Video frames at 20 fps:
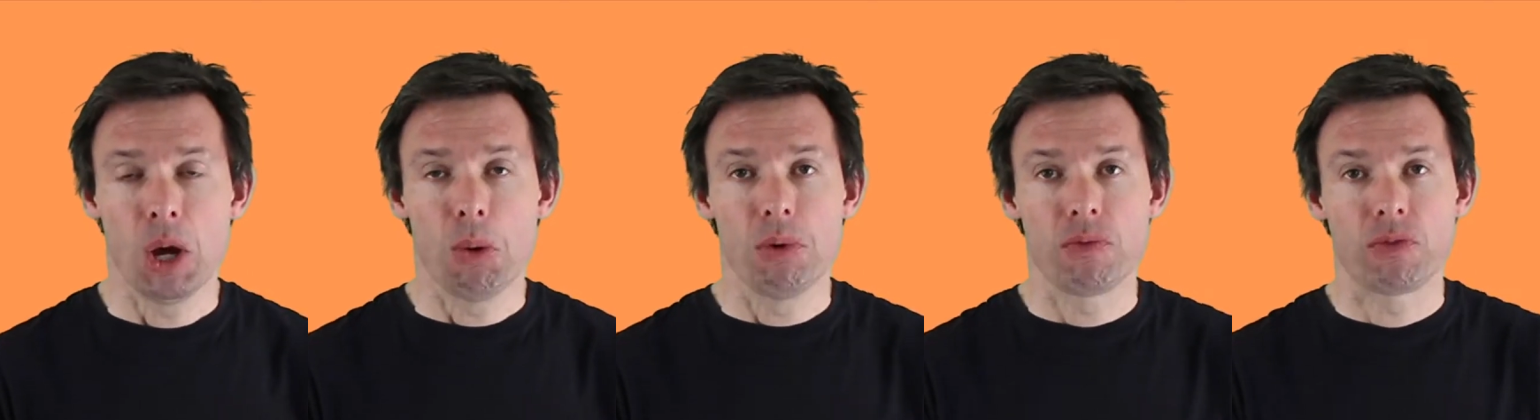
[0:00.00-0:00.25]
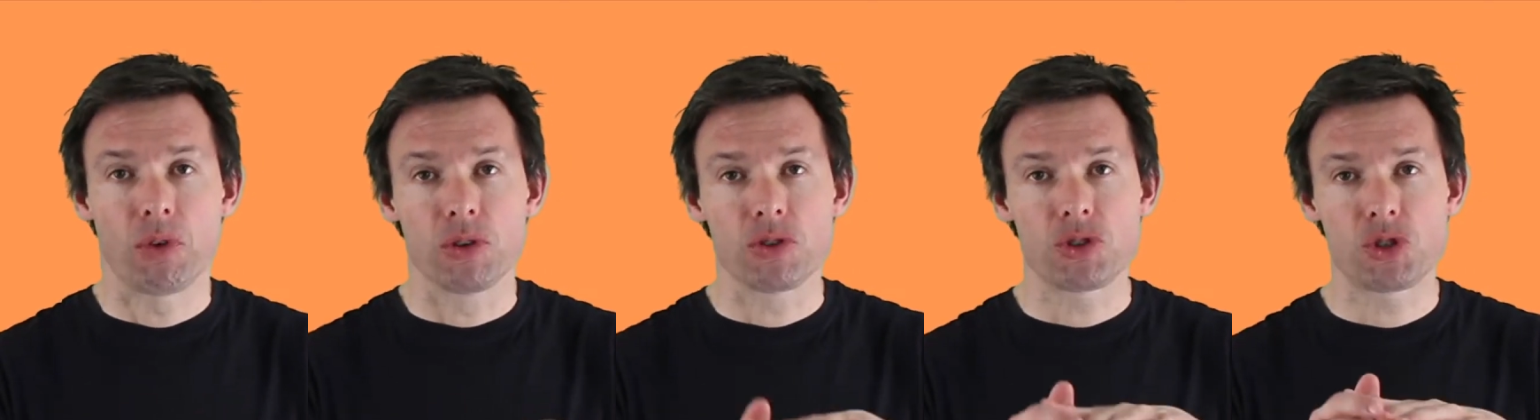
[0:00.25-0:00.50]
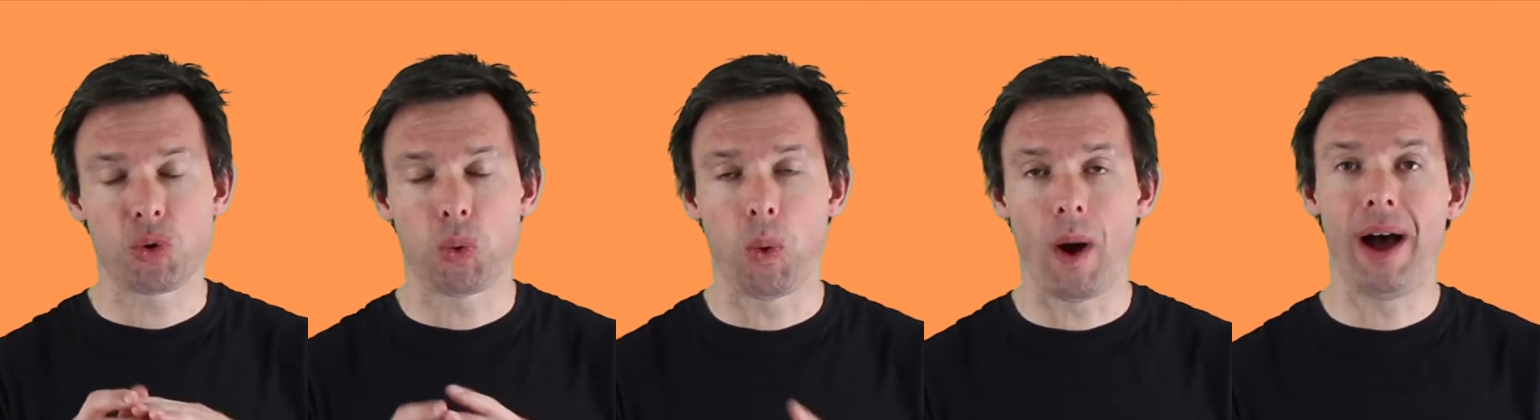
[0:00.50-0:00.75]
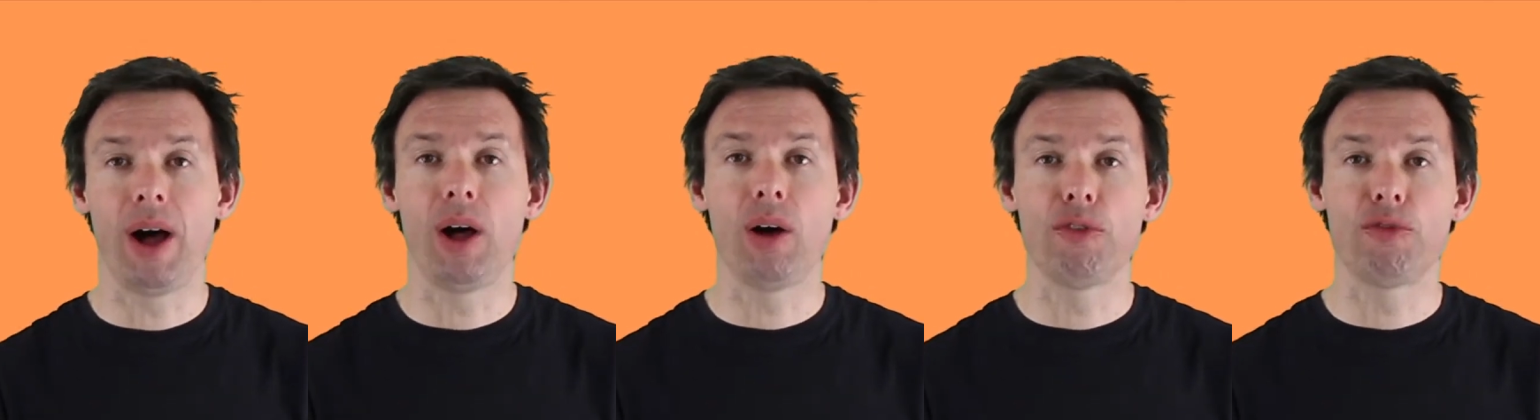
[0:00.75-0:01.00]
We've got
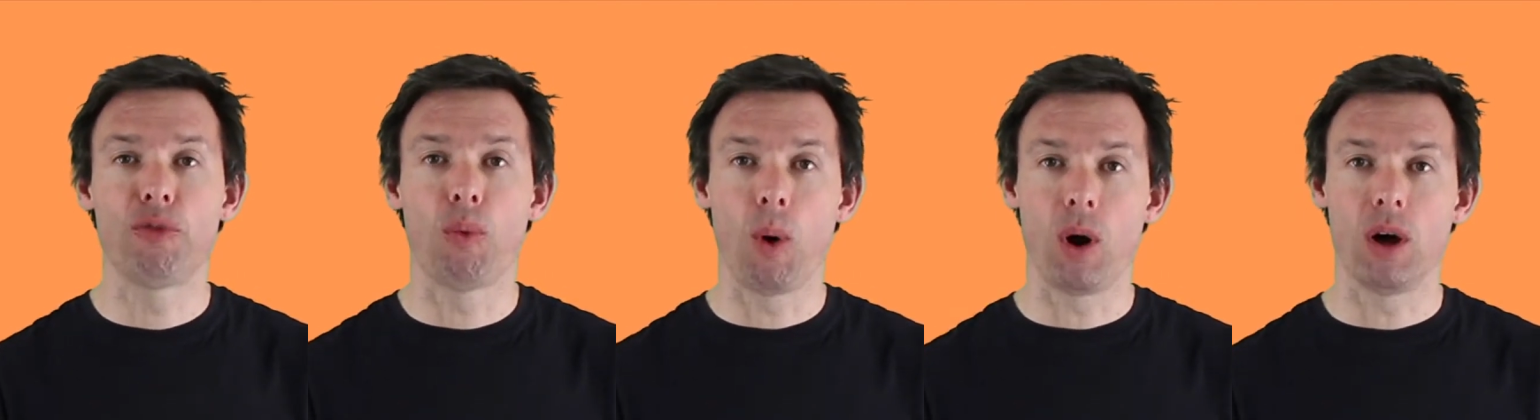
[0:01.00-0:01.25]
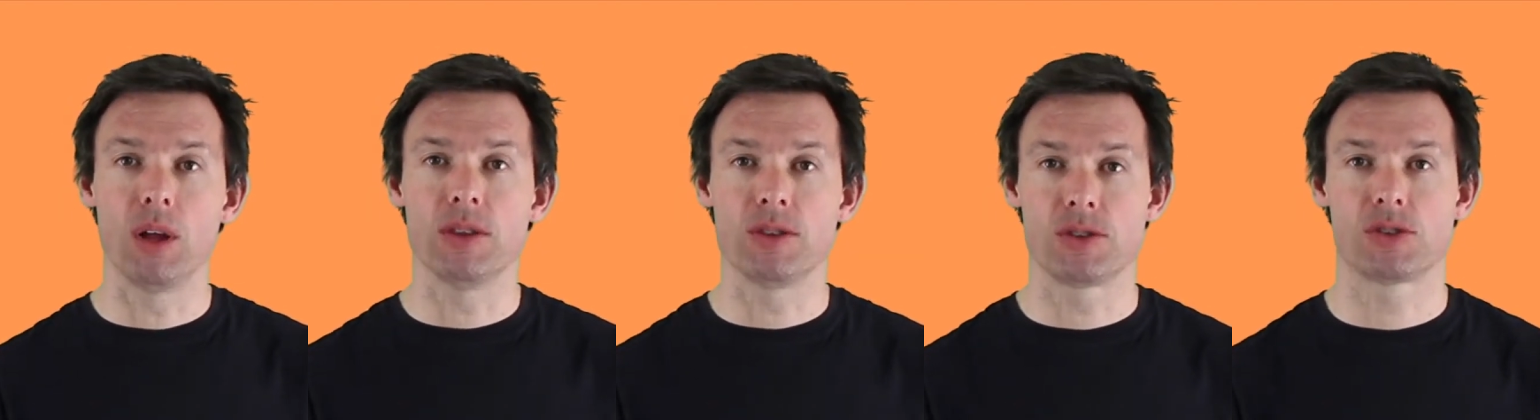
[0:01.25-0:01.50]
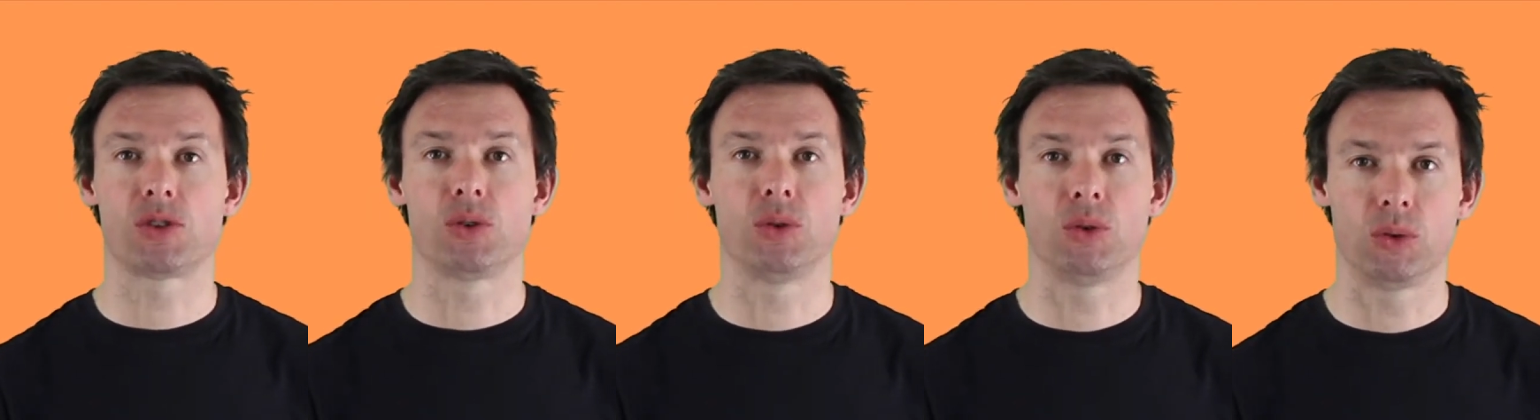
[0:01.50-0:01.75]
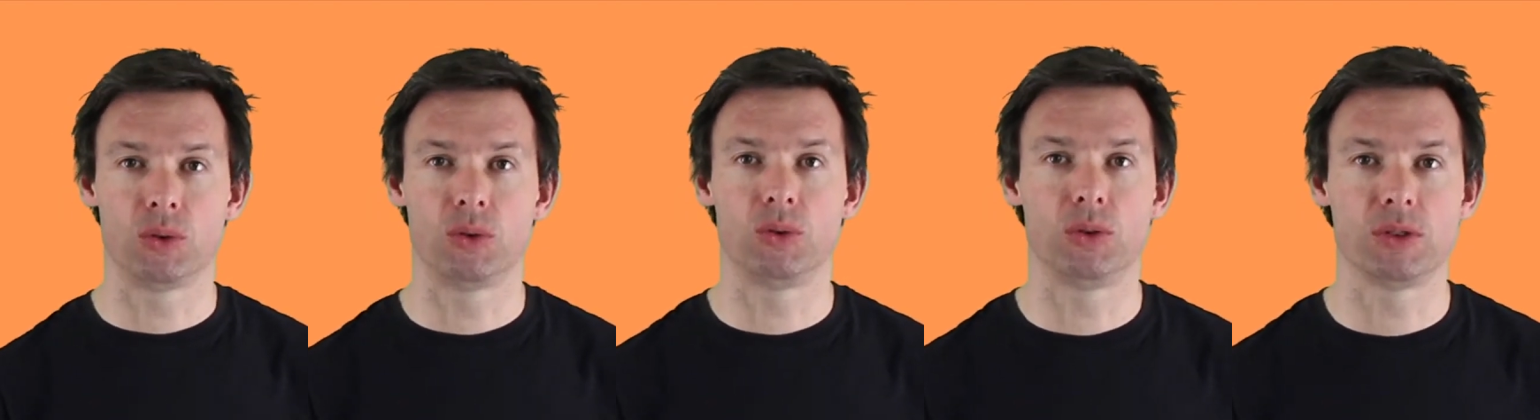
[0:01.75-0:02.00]
12 ones
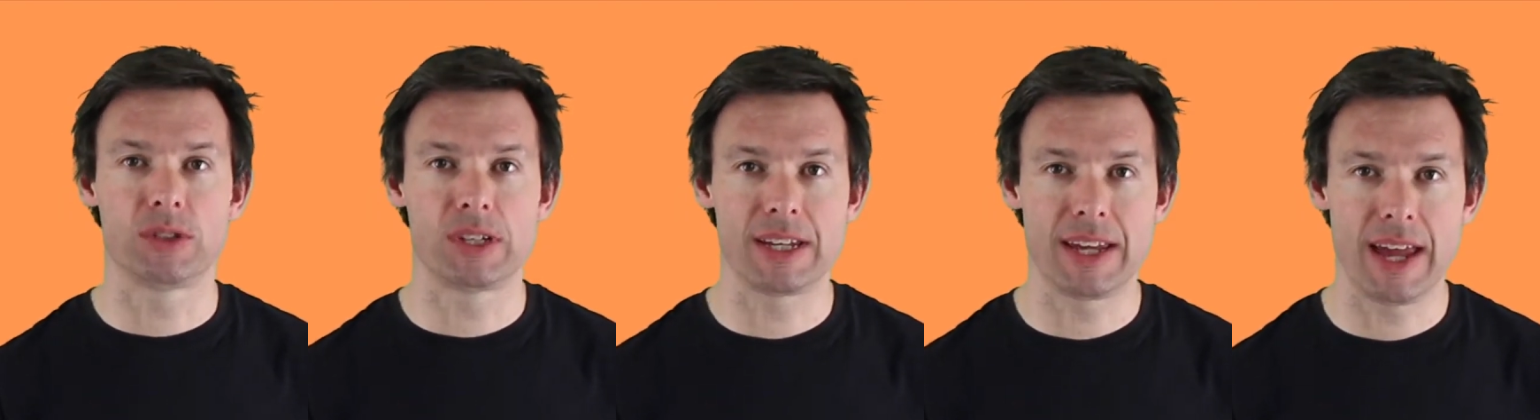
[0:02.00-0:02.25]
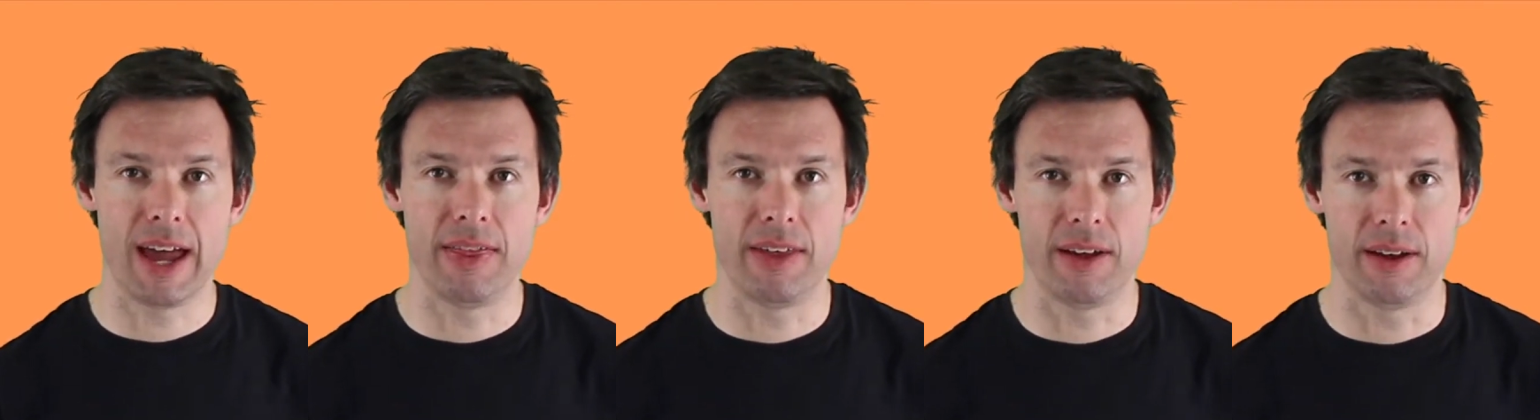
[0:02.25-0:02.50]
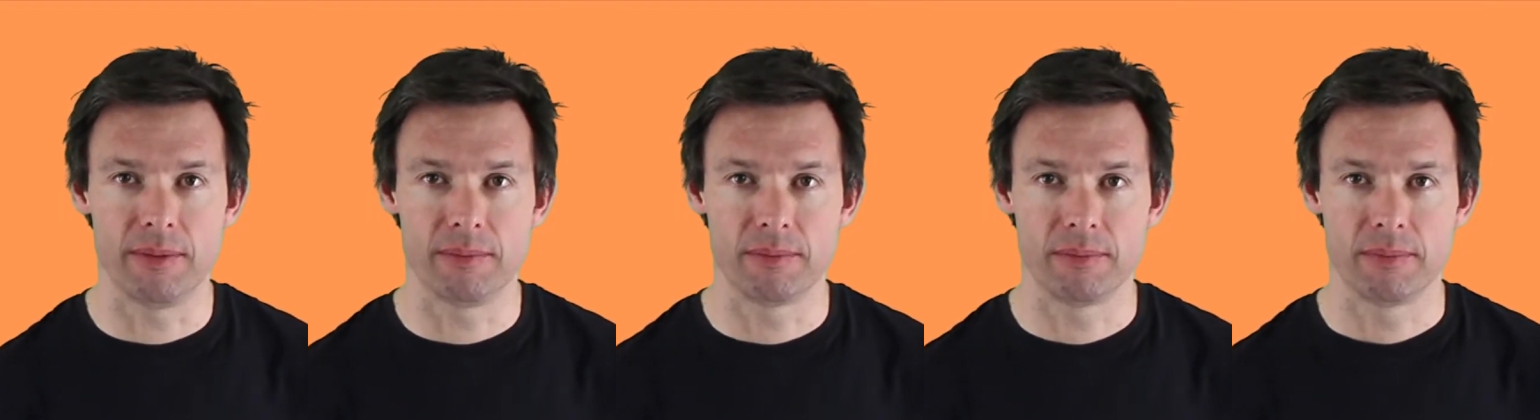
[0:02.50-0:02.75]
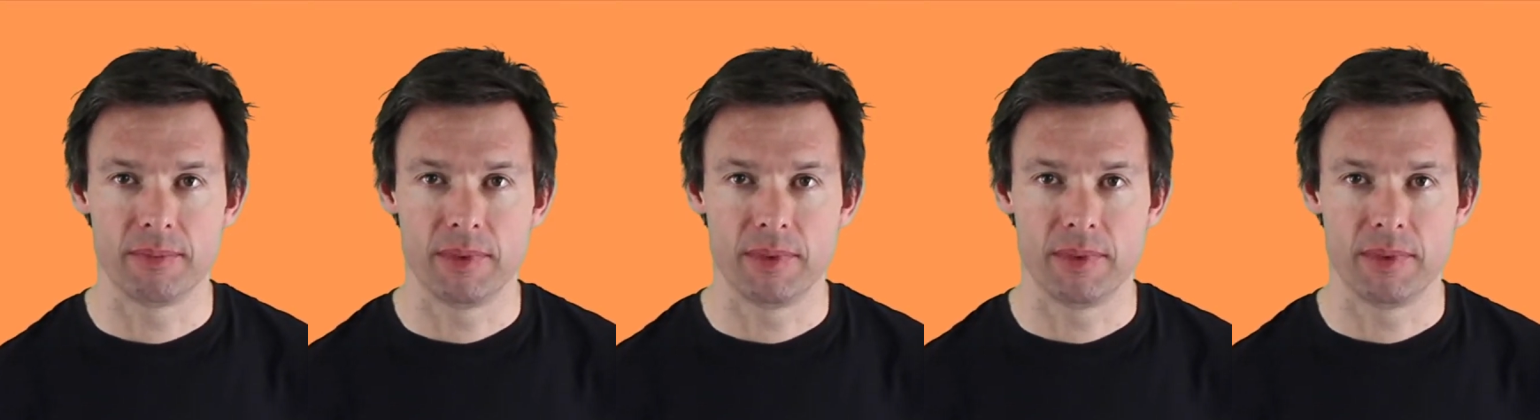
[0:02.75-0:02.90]
all together.